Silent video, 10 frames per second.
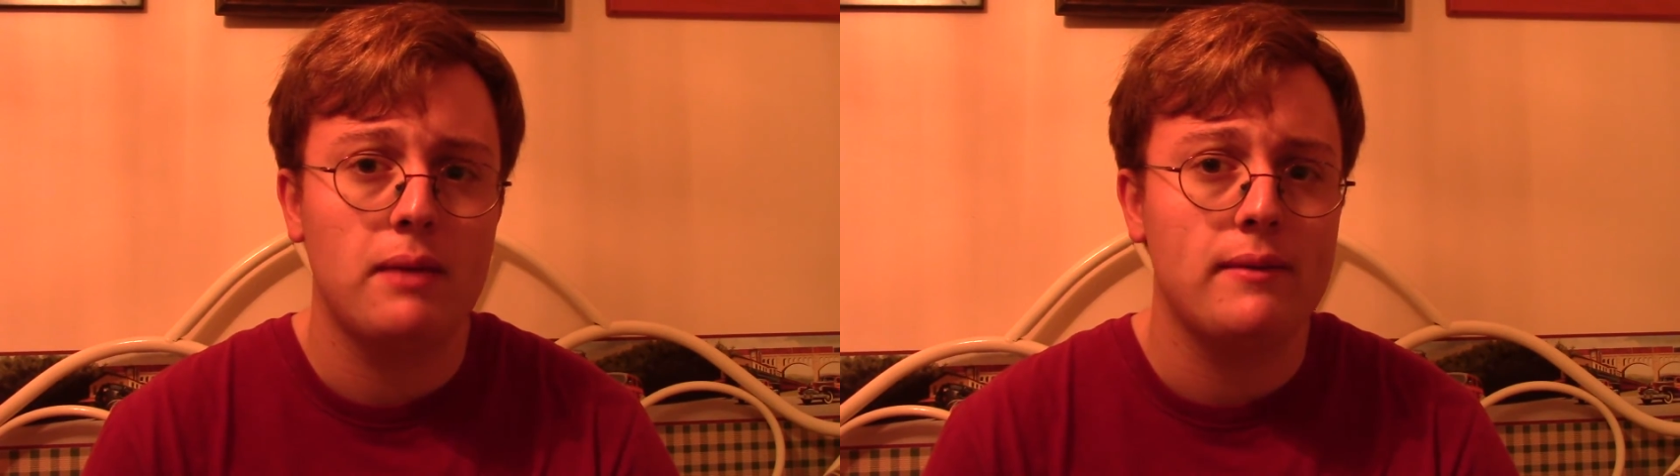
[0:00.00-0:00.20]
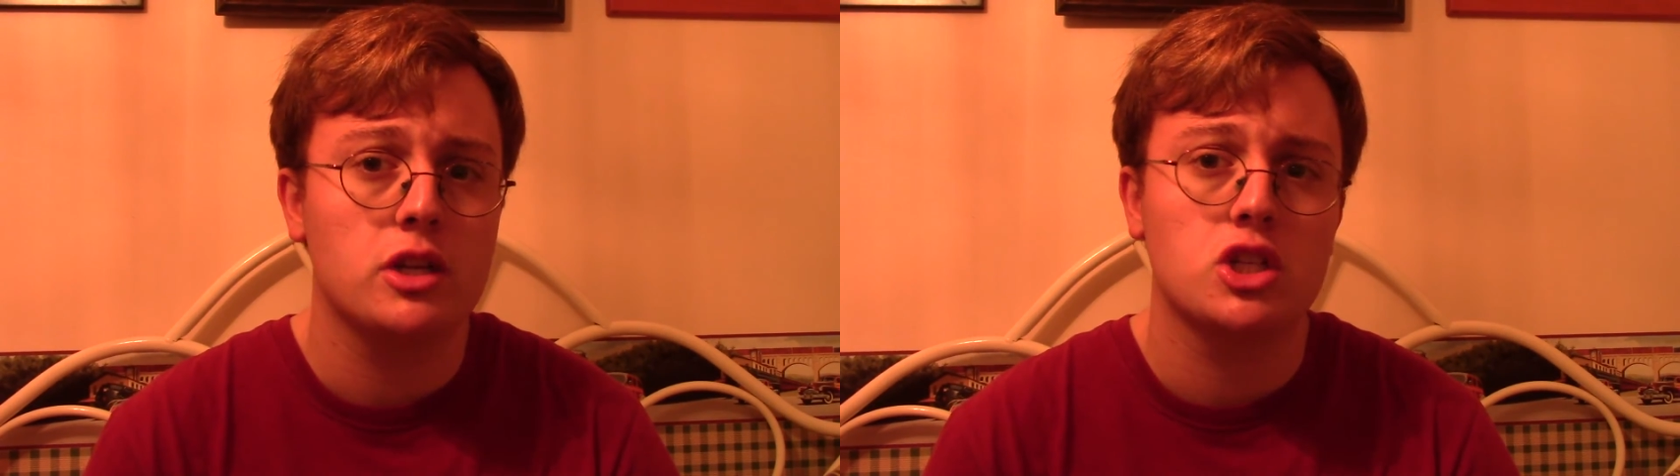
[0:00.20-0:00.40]

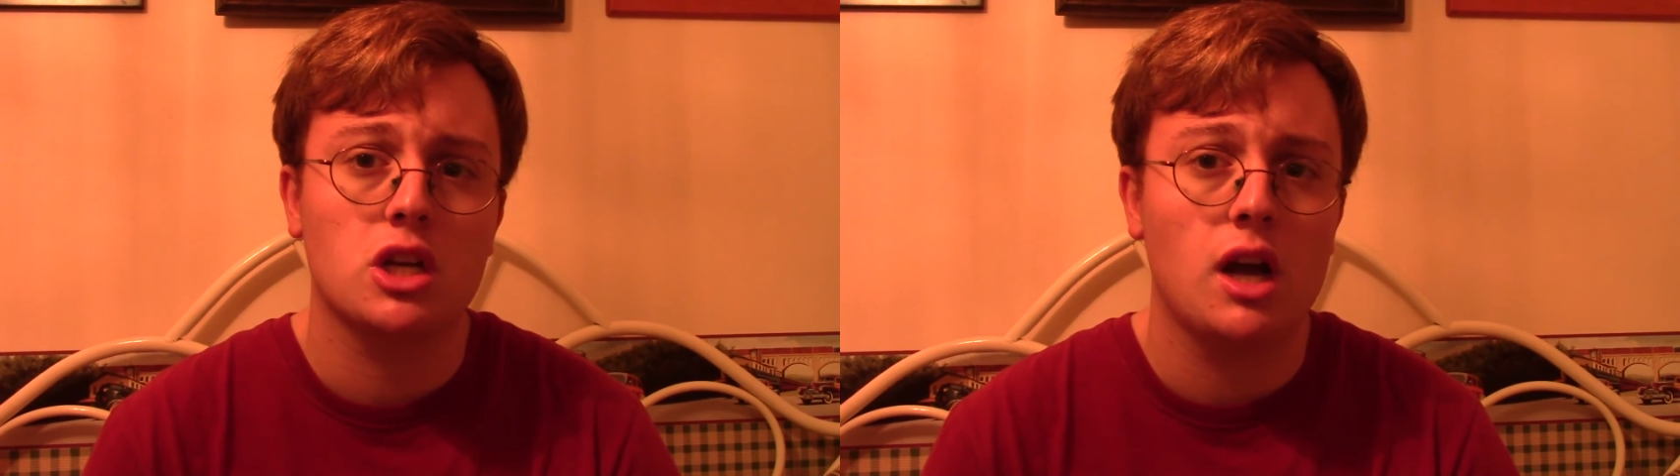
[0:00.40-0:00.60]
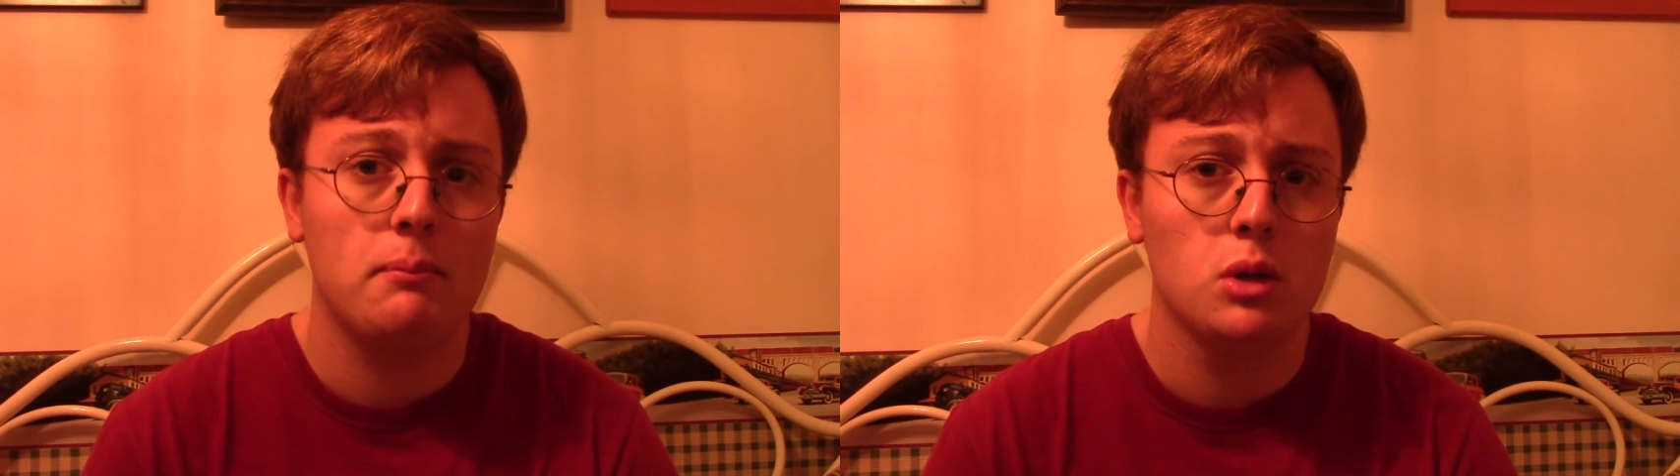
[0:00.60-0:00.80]
maybe just a
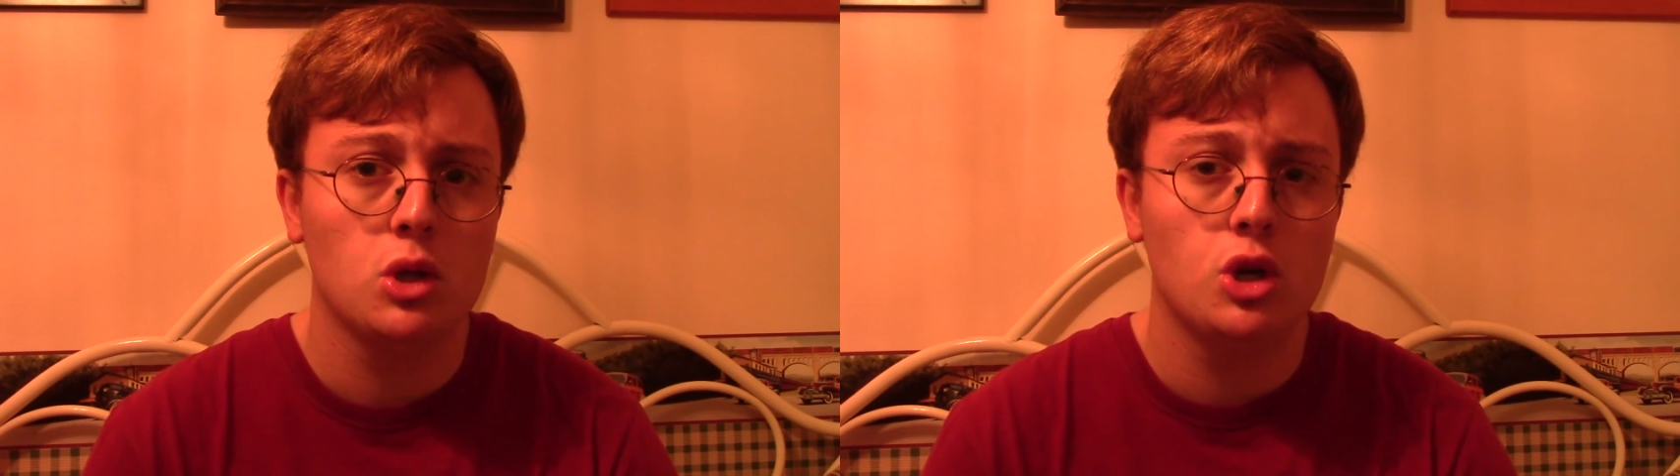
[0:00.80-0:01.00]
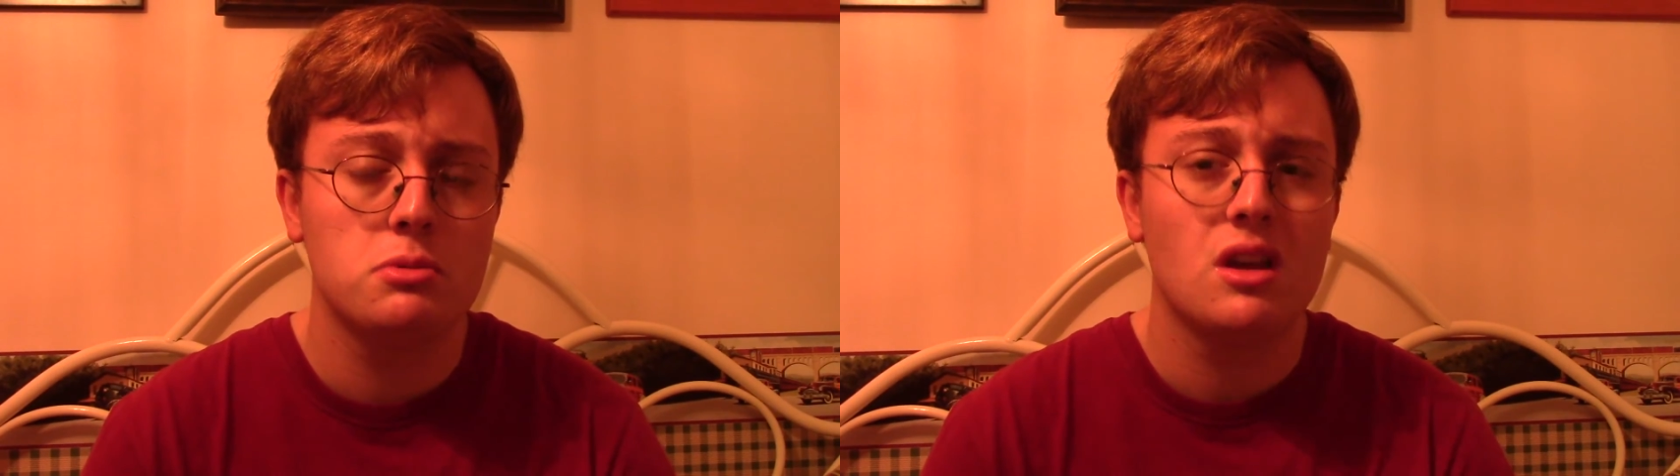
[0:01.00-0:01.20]
couple
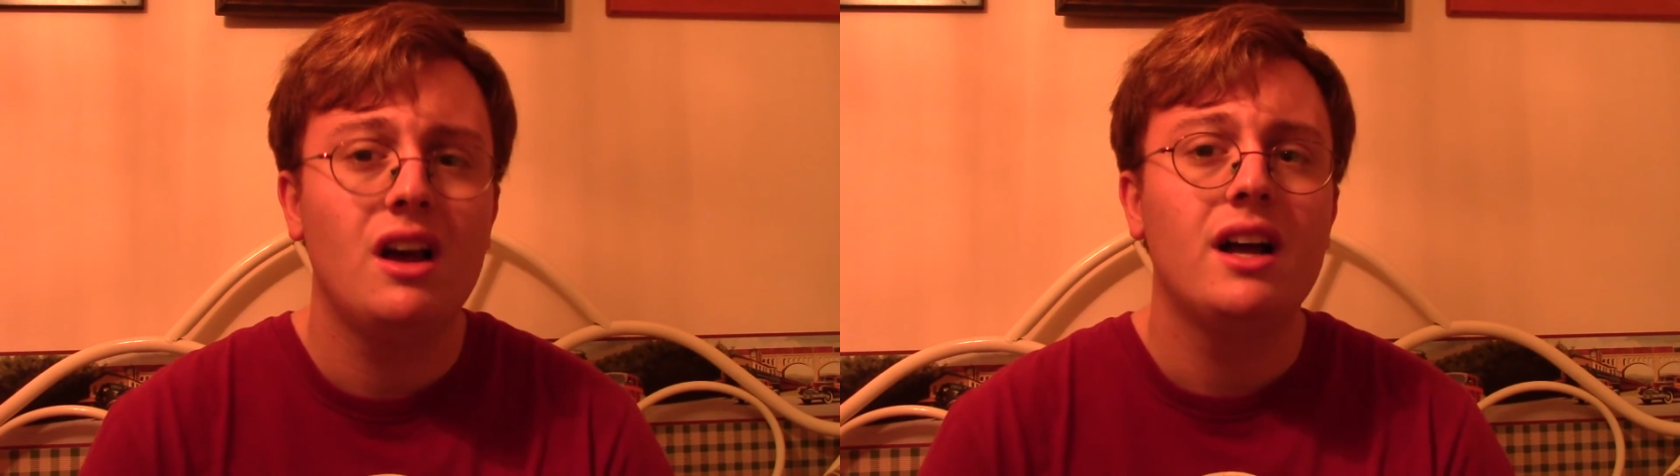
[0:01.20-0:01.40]
loops.